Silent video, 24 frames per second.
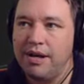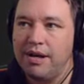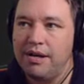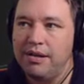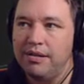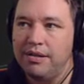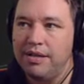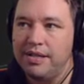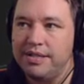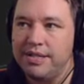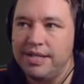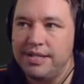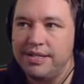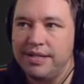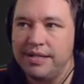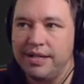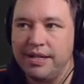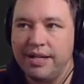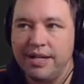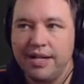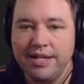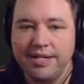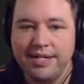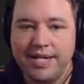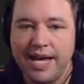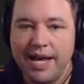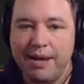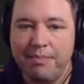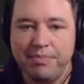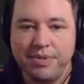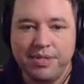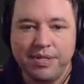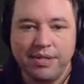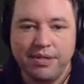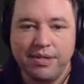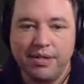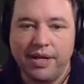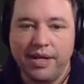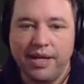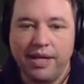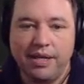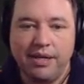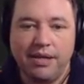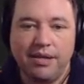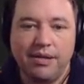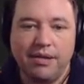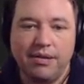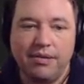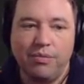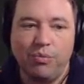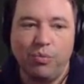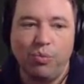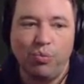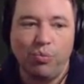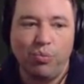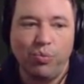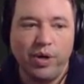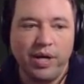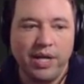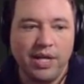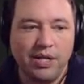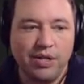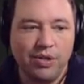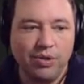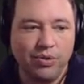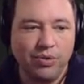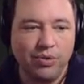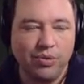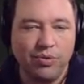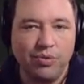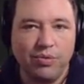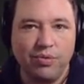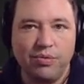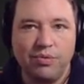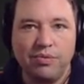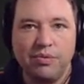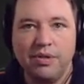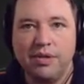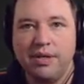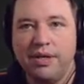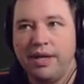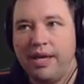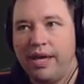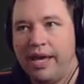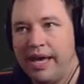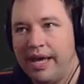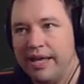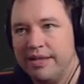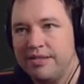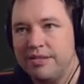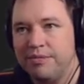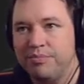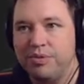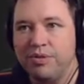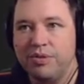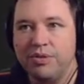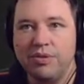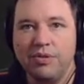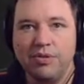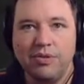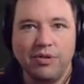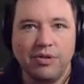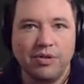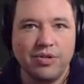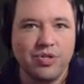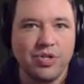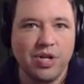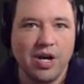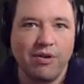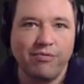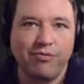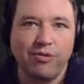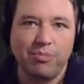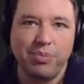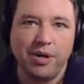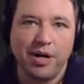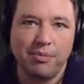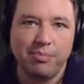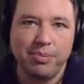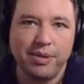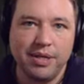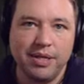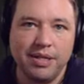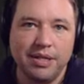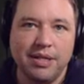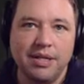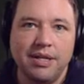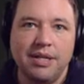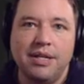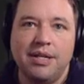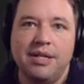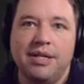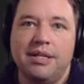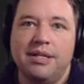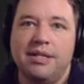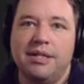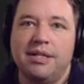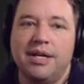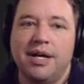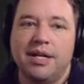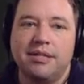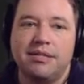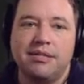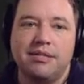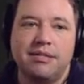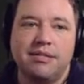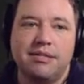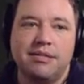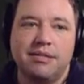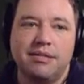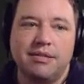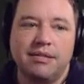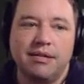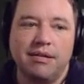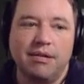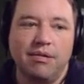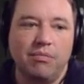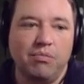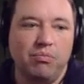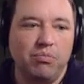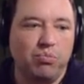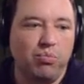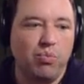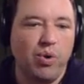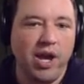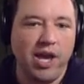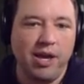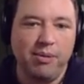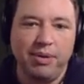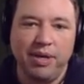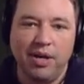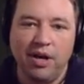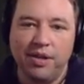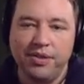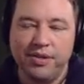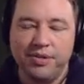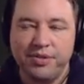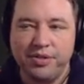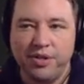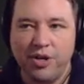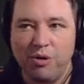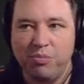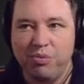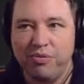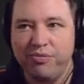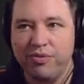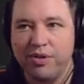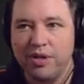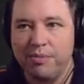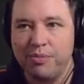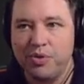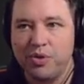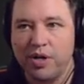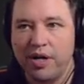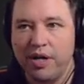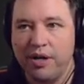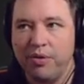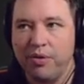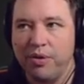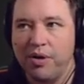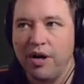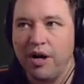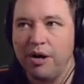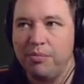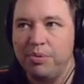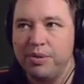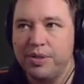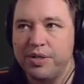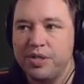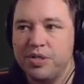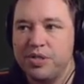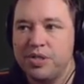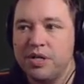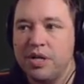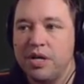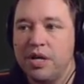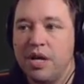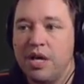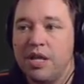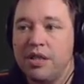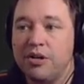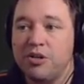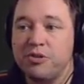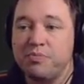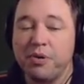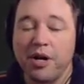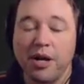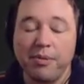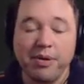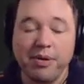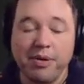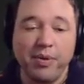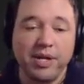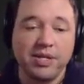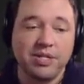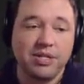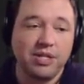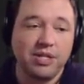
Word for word: This isn't an attempt to like redo Ansible or Chef or Puppet. That's way beyond the scope of what I'm trying to accomplish. There's probably ways to